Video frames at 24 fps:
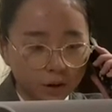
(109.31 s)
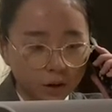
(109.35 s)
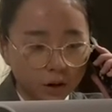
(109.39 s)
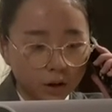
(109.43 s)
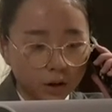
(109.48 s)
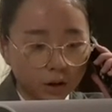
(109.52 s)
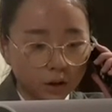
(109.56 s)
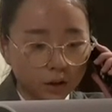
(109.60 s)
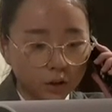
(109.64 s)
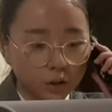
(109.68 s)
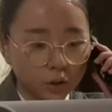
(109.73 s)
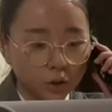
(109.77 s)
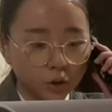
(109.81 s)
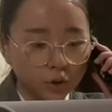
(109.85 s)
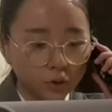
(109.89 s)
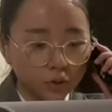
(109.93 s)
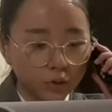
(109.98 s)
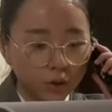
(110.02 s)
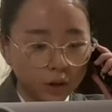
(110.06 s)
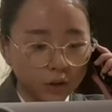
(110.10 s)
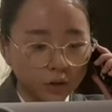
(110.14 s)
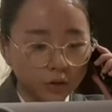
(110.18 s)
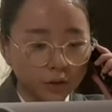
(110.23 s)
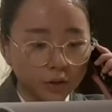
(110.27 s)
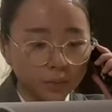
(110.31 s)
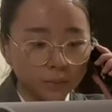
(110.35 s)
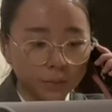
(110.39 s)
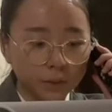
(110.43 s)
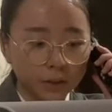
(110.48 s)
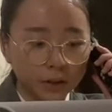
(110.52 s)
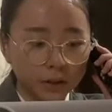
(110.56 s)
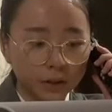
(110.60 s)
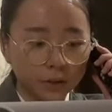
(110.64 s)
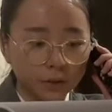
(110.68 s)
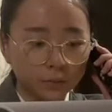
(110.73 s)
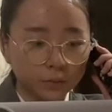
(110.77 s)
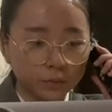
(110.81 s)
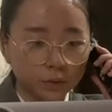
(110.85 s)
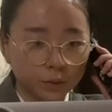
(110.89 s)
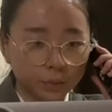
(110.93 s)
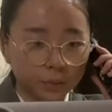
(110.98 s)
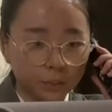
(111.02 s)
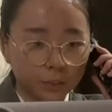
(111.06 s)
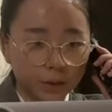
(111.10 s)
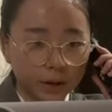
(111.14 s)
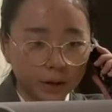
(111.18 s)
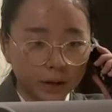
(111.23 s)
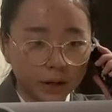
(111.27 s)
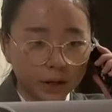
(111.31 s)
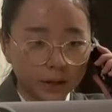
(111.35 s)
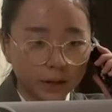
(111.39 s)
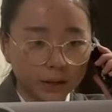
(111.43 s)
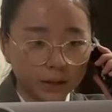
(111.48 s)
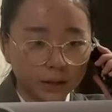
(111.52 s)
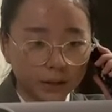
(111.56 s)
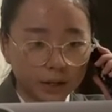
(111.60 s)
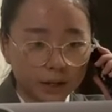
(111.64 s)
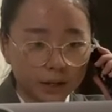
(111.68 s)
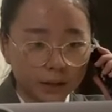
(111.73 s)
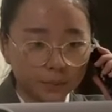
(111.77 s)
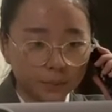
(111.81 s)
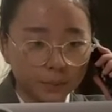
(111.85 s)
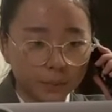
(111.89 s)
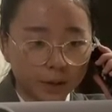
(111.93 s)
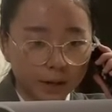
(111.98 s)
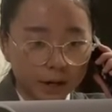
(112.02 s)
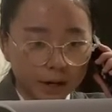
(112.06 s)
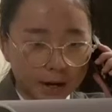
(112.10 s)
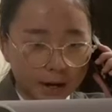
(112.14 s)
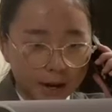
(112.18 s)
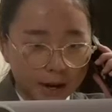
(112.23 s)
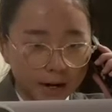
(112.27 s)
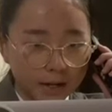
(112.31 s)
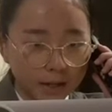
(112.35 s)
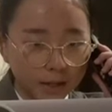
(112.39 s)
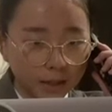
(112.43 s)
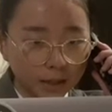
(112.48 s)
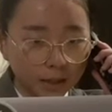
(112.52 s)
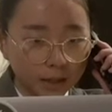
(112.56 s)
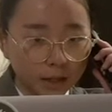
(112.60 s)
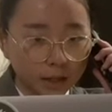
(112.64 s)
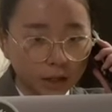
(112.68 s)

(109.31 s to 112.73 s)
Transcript: costs 200 million rupiah net per night,